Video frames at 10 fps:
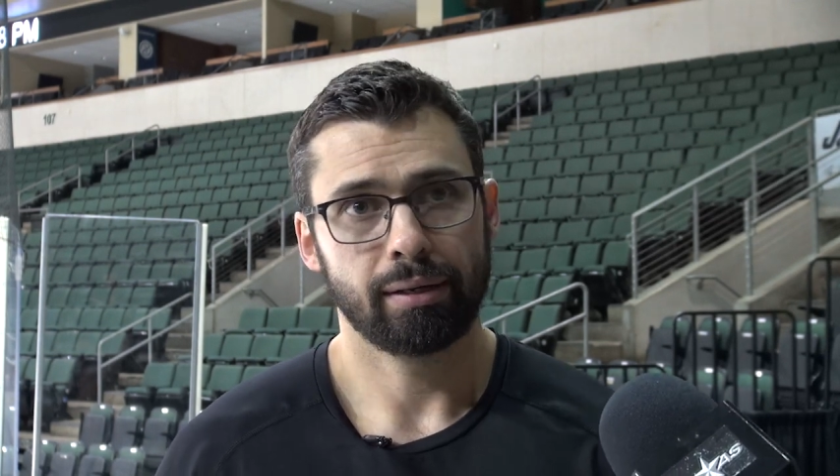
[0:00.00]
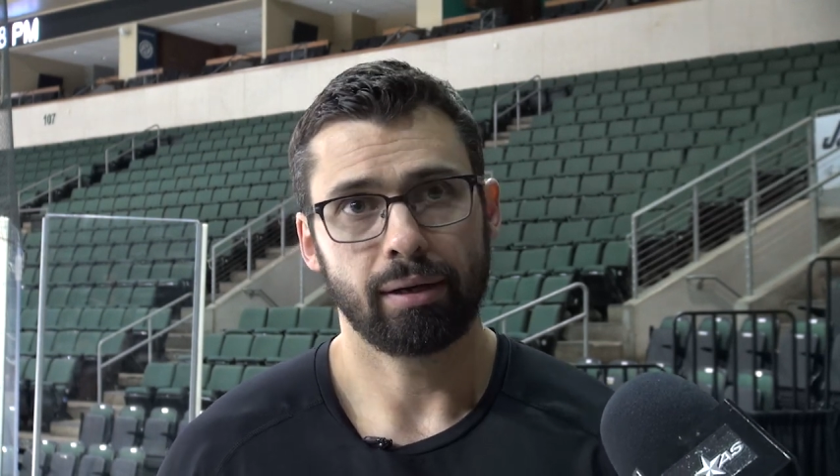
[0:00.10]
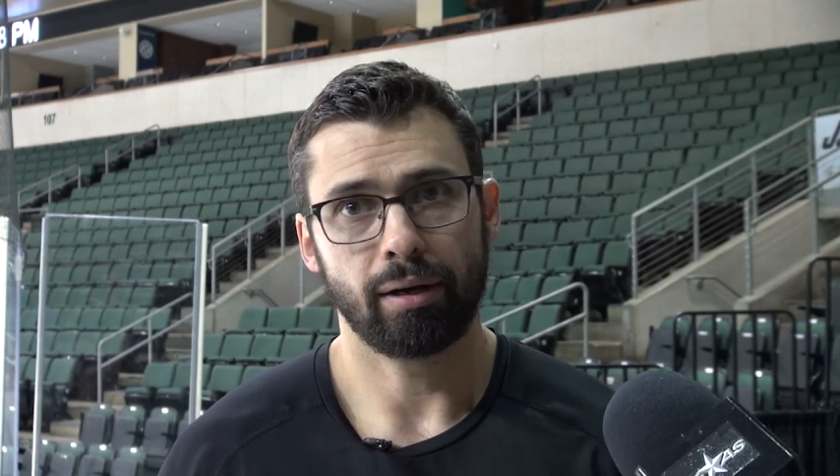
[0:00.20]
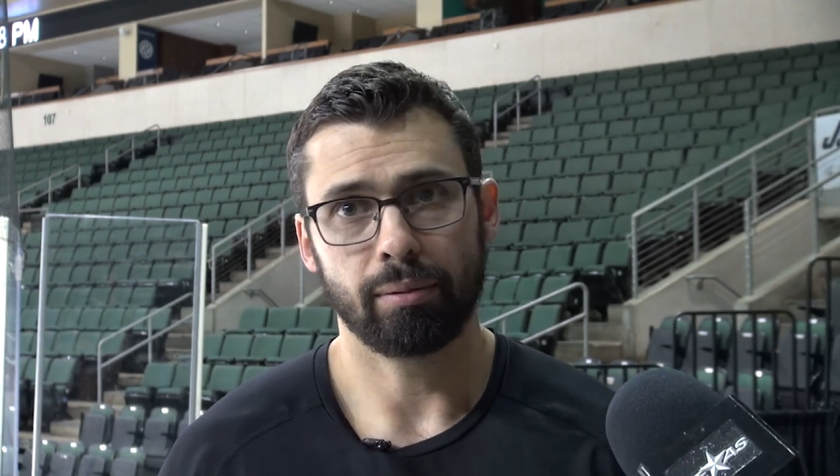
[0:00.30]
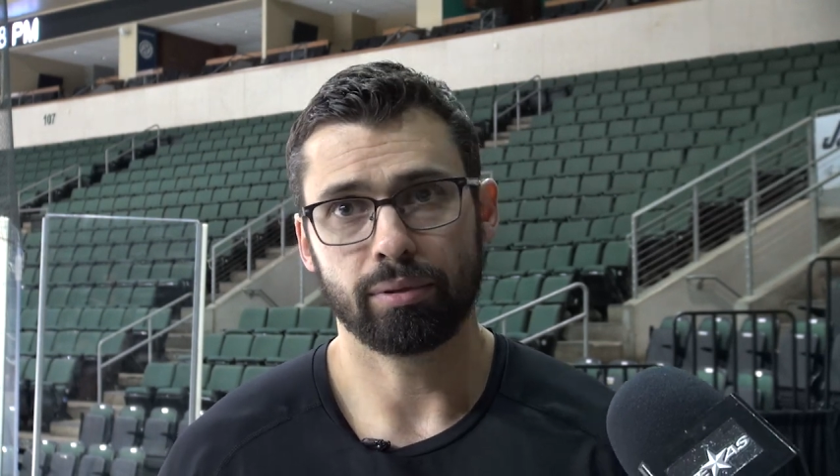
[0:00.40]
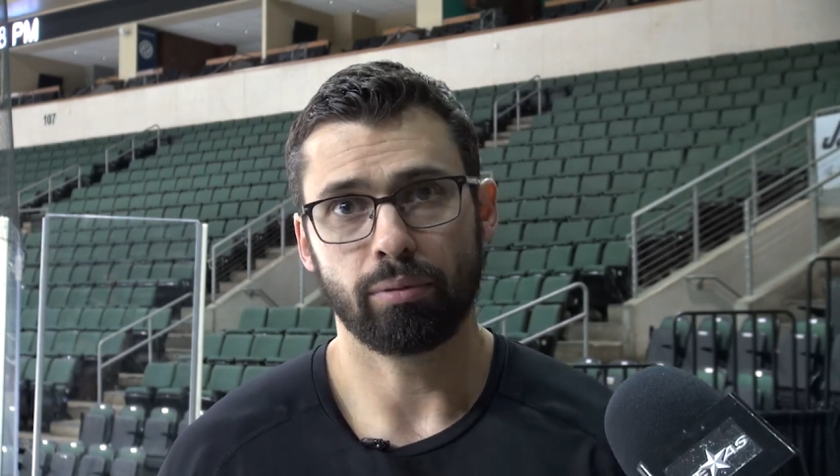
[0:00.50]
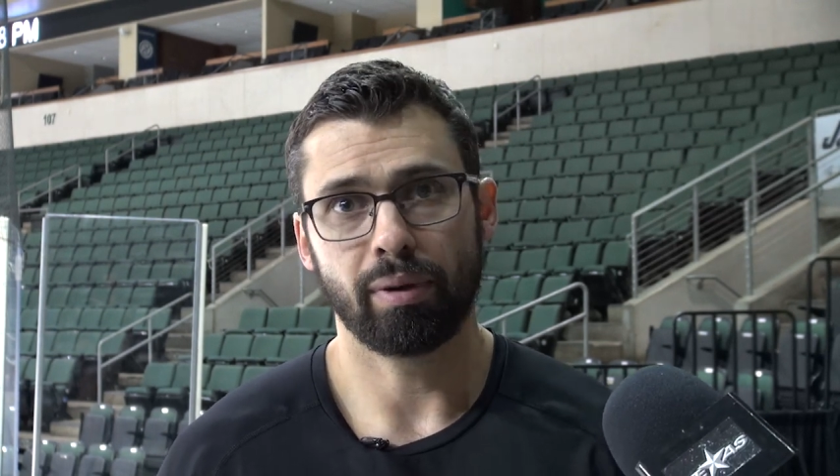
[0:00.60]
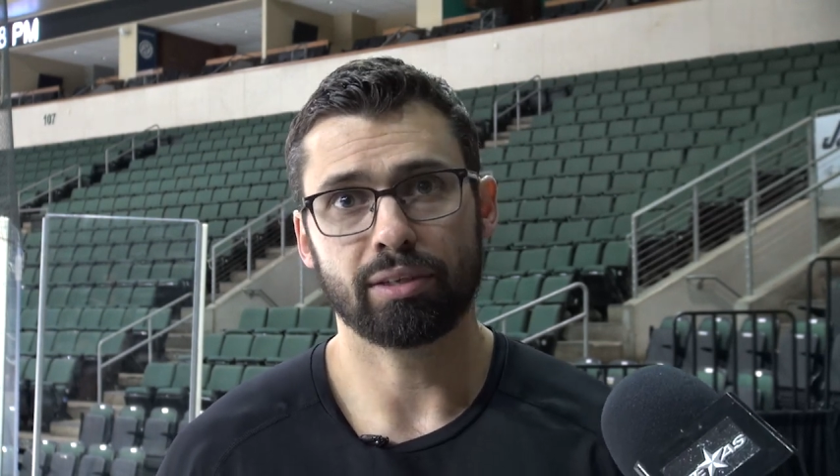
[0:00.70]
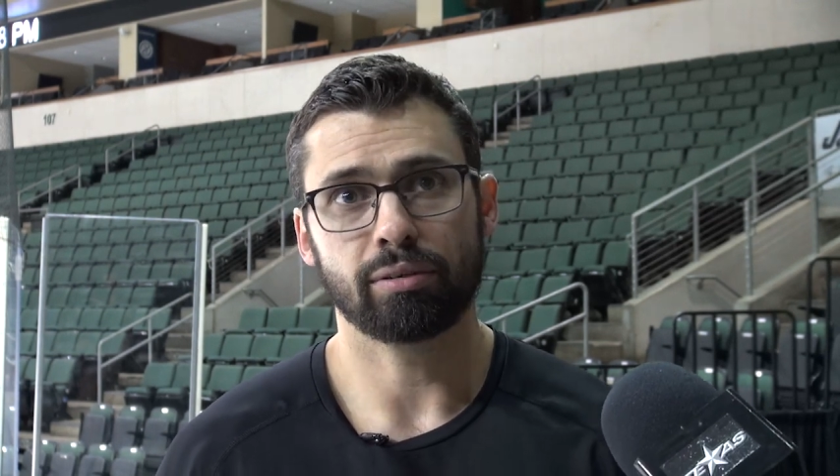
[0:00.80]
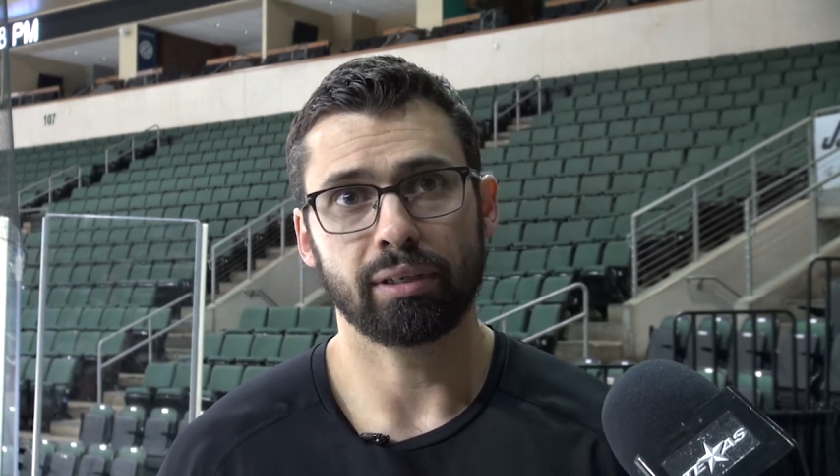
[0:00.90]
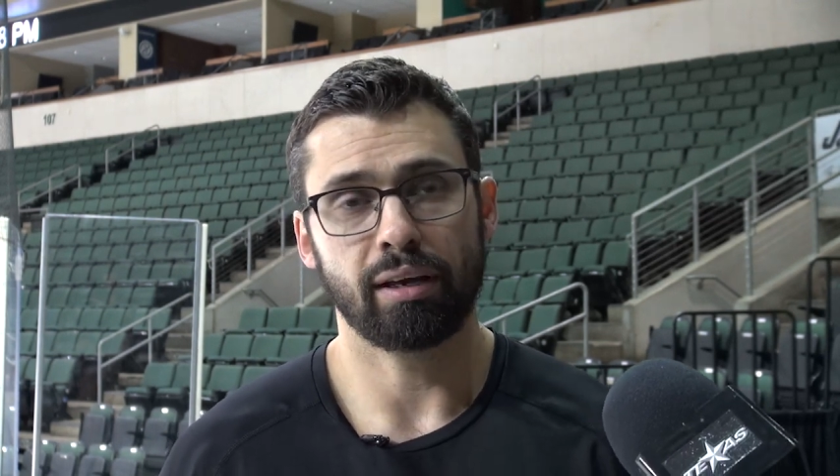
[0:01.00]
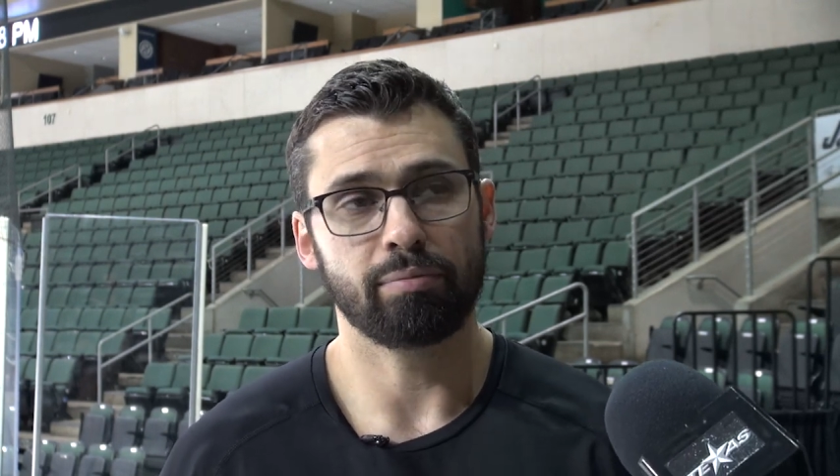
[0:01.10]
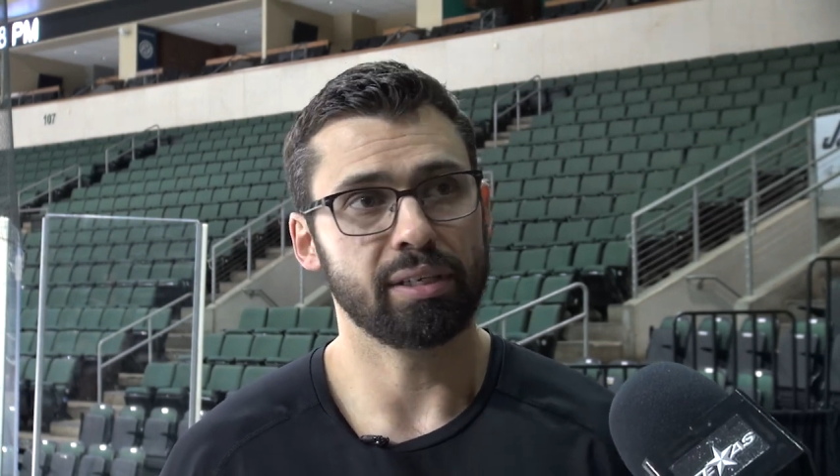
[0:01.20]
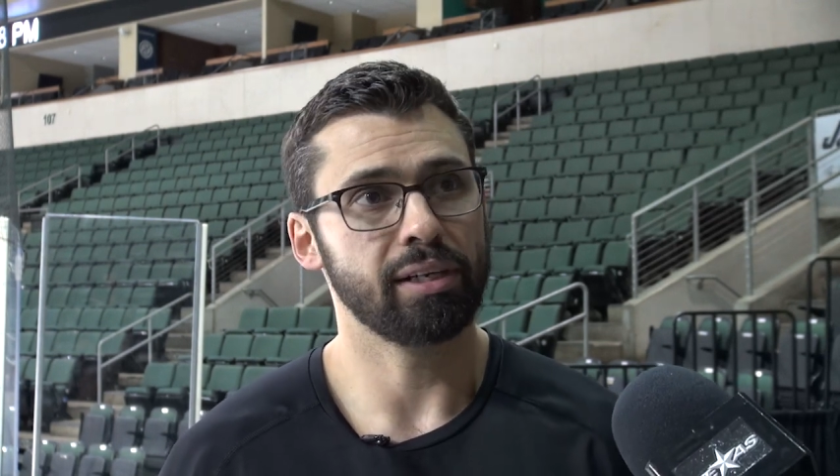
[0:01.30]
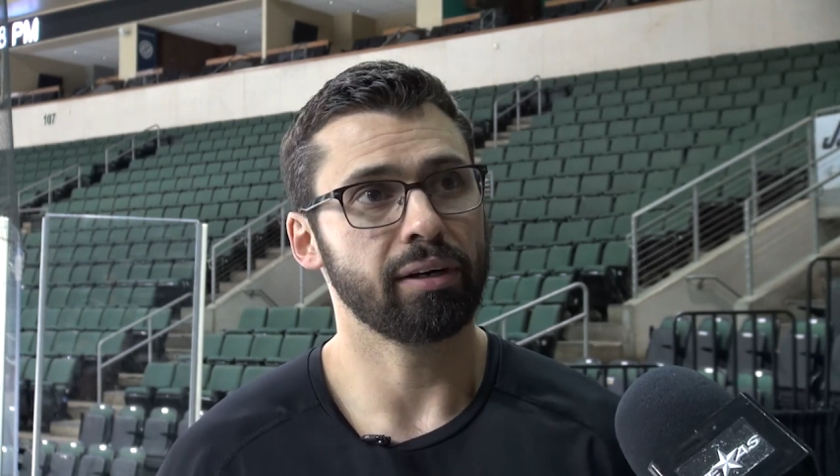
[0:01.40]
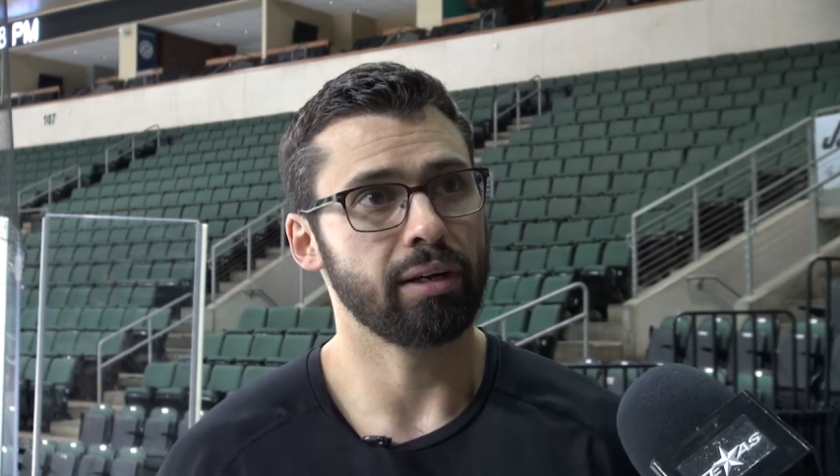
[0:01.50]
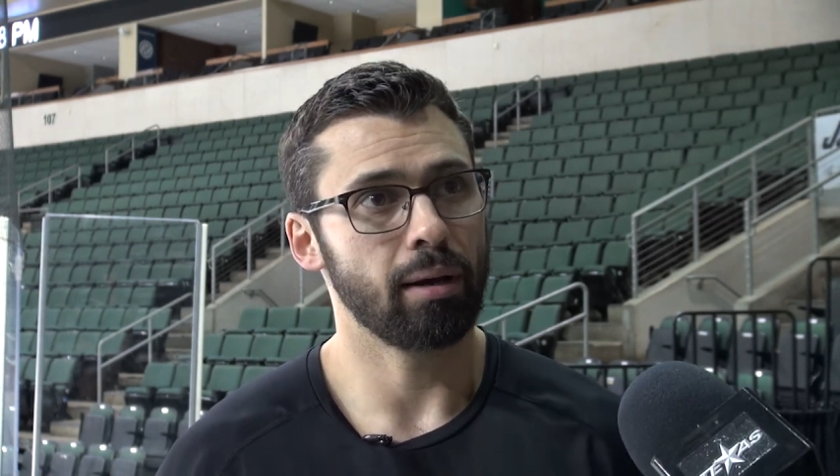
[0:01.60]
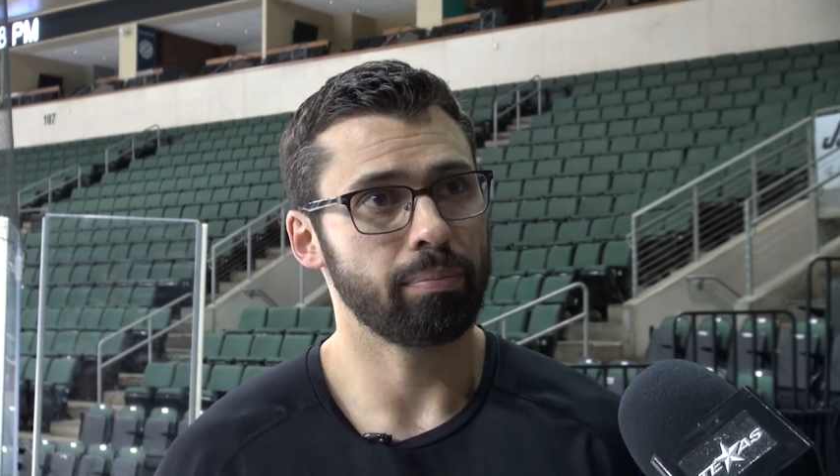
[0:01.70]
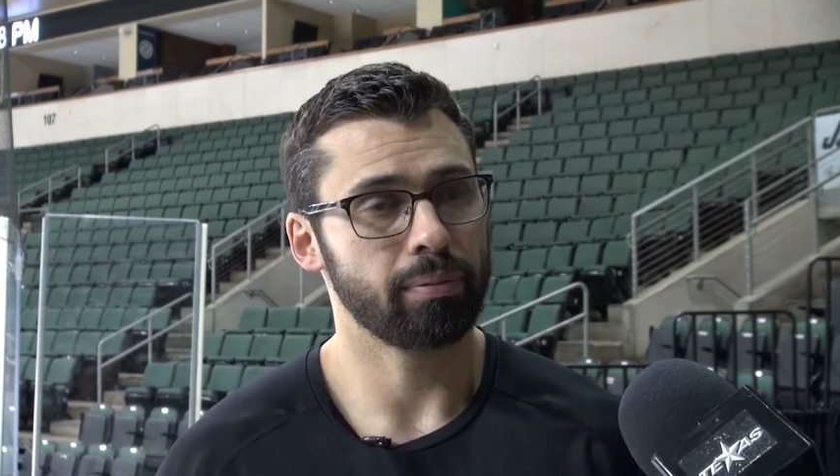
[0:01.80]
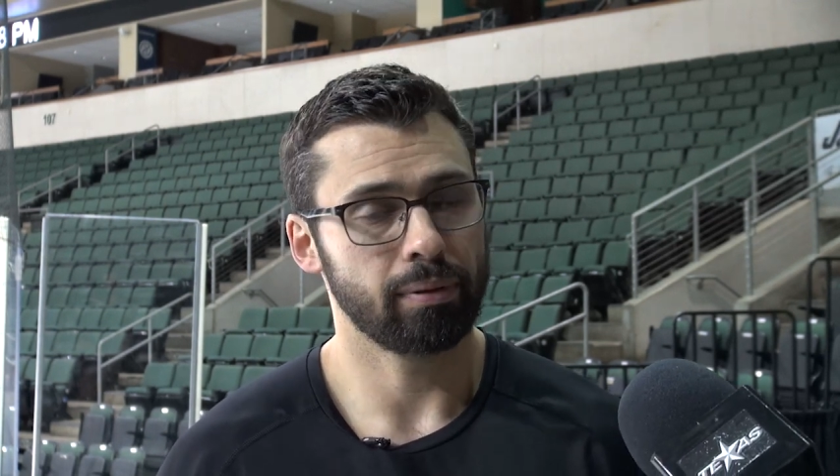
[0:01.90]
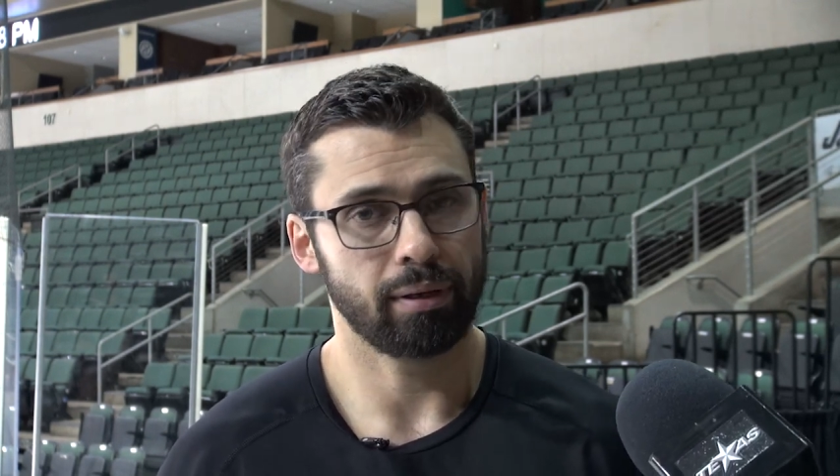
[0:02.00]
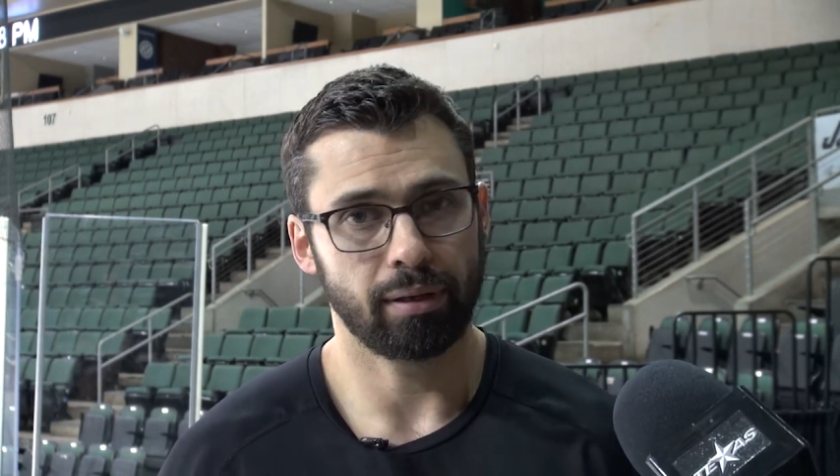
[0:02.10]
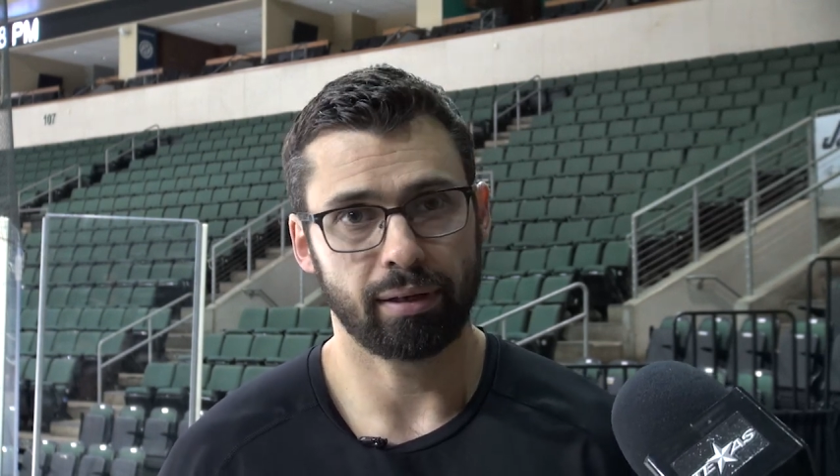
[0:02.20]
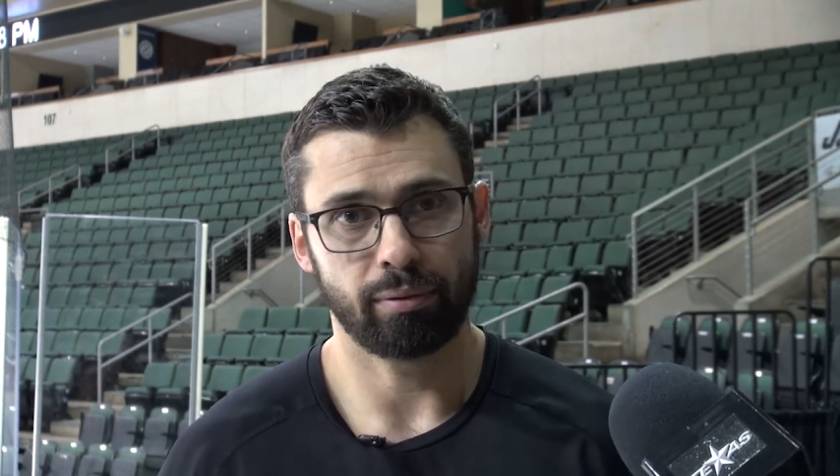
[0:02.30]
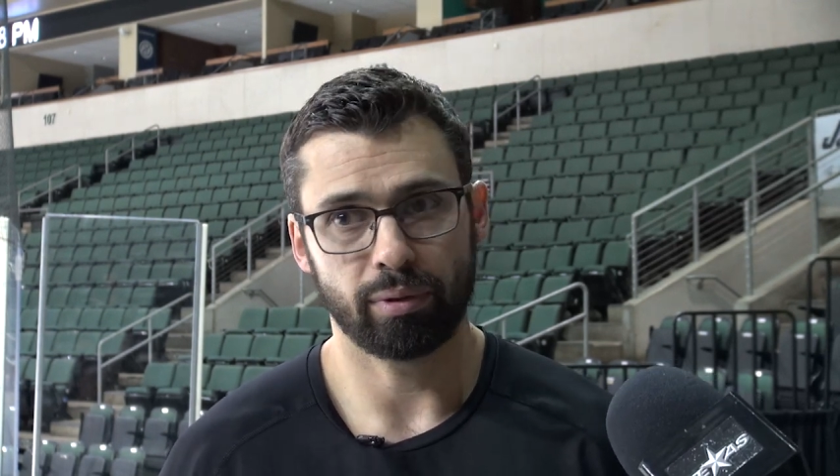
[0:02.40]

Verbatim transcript: um, you know, mentally I've been gearing up uh,